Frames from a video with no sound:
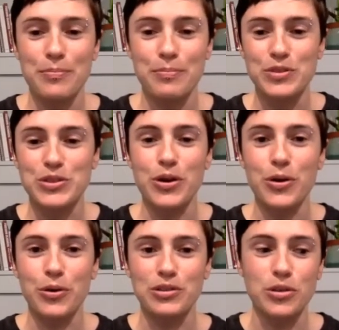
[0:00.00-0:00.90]

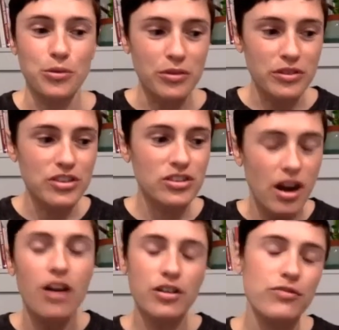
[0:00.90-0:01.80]
So
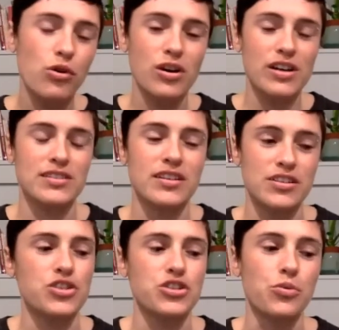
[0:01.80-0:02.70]
carnivore is
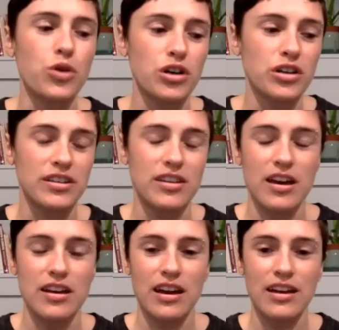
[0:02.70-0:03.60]
just a word that